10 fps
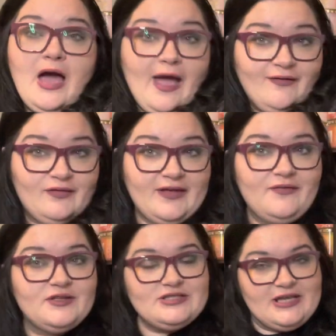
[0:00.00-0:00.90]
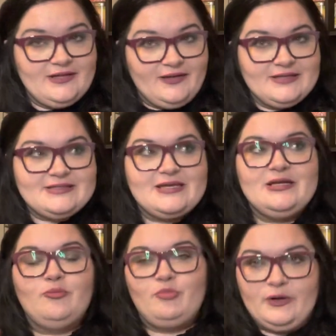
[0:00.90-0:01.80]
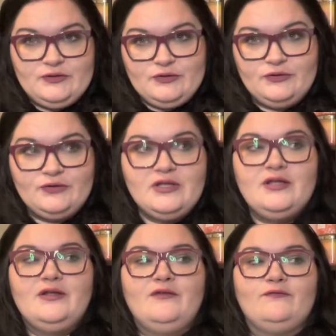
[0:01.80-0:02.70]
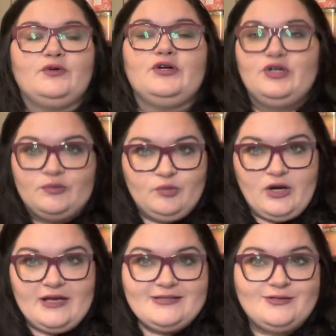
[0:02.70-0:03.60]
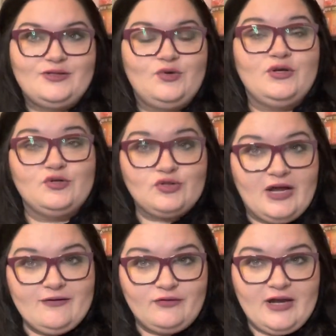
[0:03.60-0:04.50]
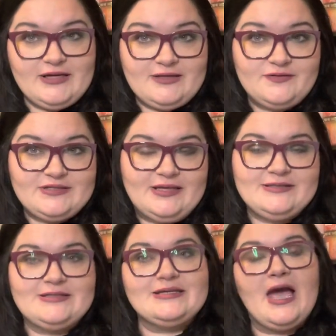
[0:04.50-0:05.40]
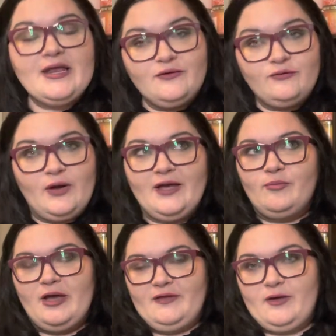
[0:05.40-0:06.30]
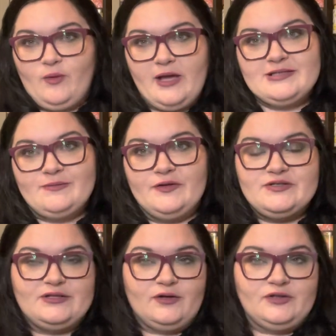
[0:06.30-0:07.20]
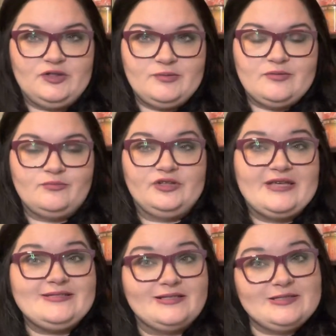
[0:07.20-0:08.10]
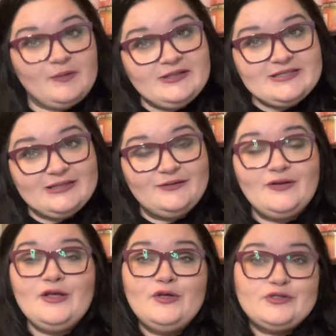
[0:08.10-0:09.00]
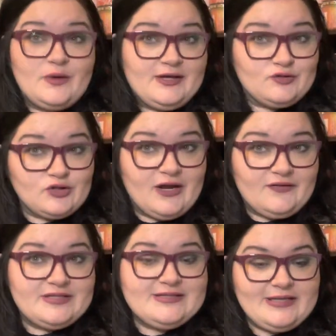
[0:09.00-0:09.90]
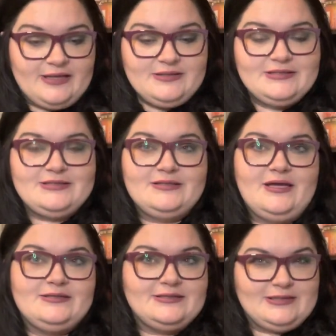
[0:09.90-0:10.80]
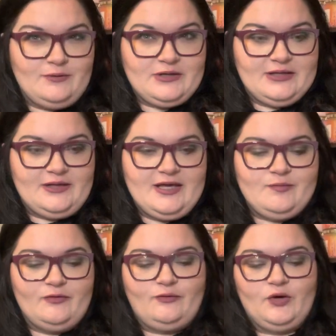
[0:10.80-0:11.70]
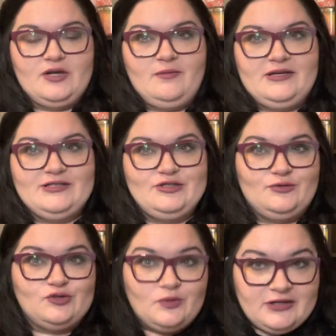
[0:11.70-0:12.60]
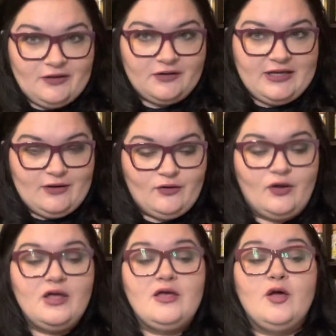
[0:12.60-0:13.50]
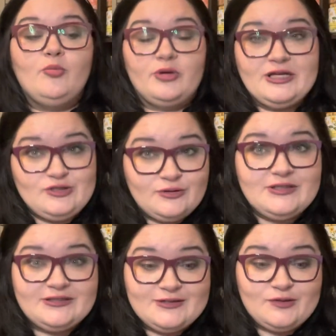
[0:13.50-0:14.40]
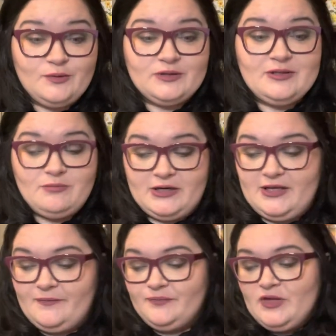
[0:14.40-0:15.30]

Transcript: I like the daylights in a bundle for a good price so that you can try a variety of scents. It's kind of why I buy like wax melts. They're a little bit less expensive so I can try the scents and see what I like before committing to a $20 candle. But I do think these are worth the money.